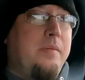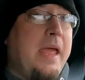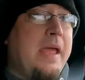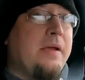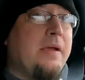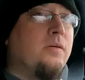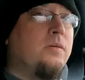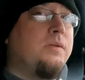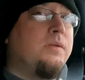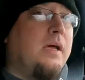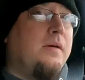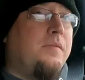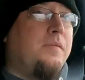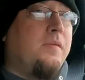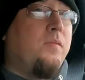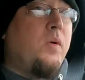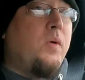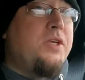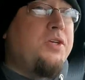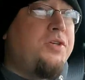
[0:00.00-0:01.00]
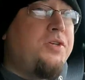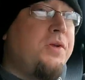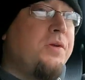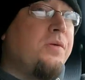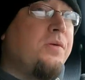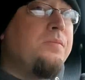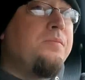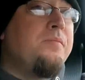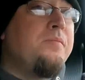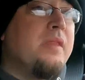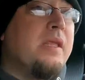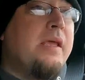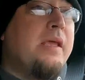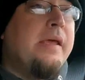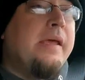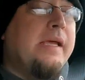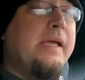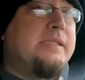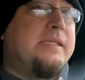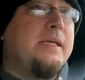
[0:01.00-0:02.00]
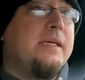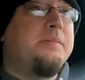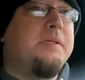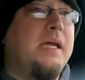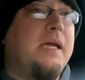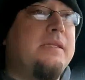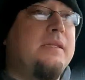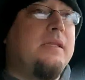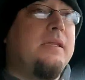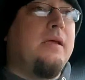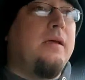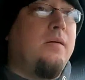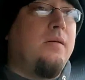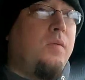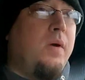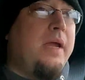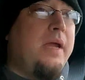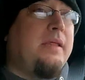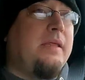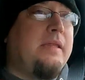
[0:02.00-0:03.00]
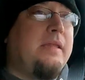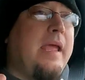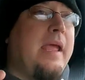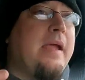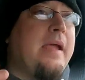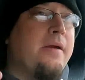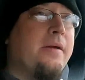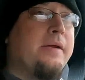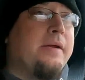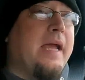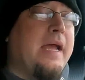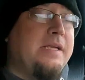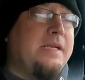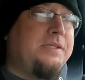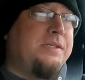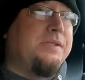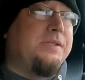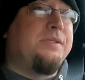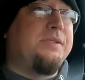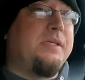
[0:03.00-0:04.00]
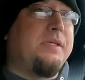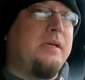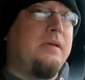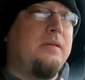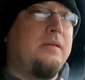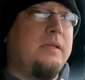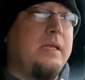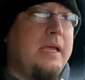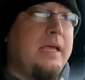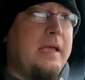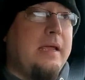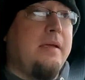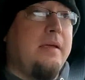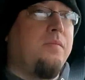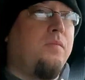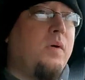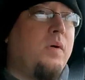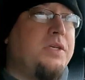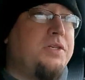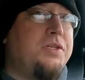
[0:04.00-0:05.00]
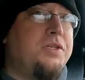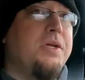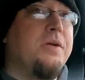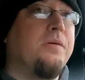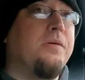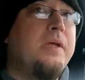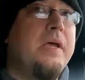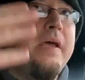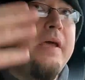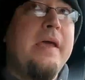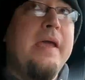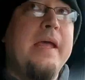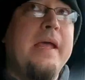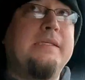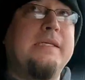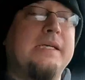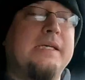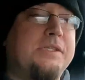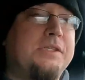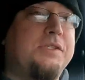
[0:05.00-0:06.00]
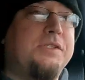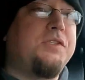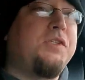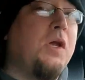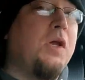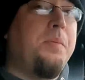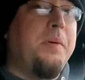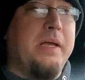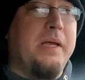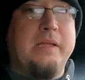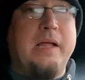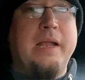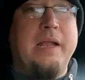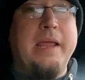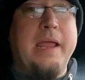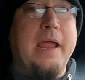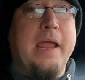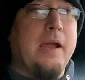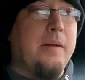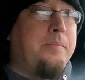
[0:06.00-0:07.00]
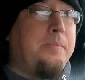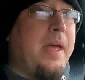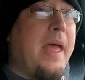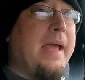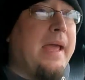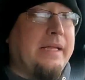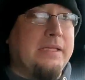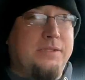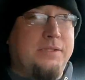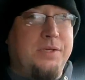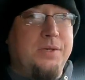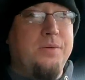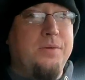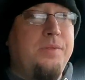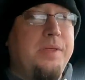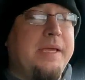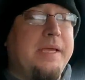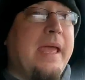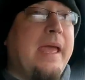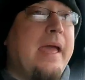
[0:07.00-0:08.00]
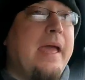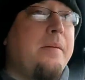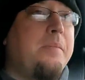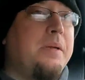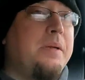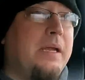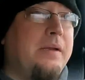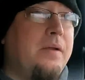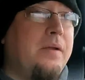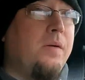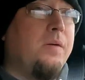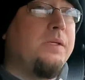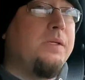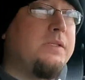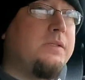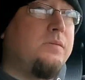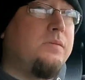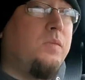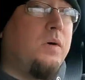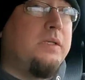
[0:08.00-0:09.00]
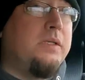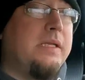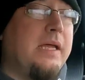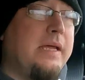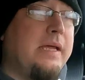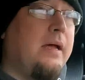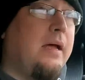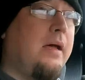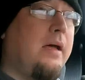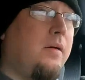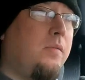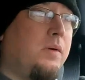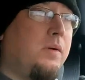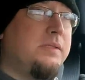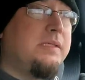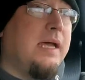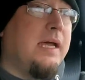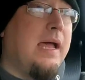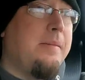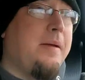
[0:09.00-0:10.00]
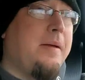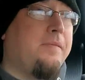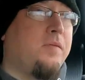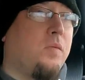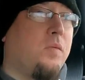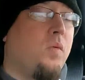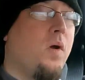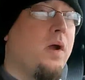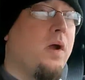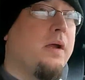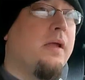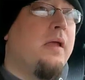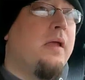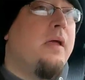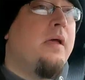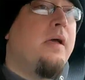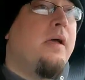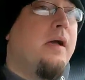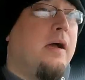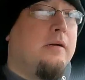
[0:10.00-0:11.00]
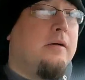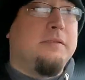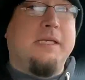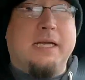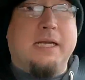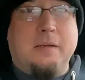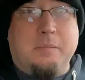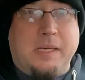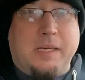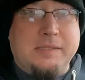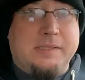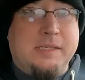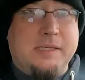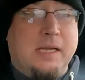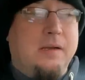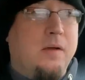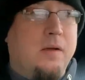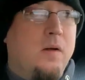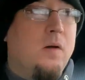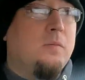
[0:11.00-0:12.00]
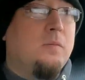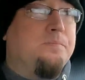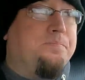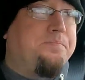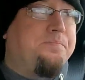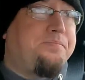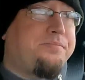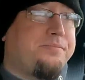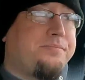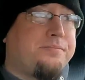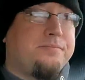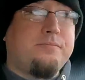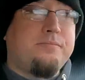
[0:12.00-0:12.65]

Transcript: angled of a windshield, it seems like the way that the air catches the windshield, it's actually scooping a lot of air back into the cab. And I noticed one time after work, I was taking my son home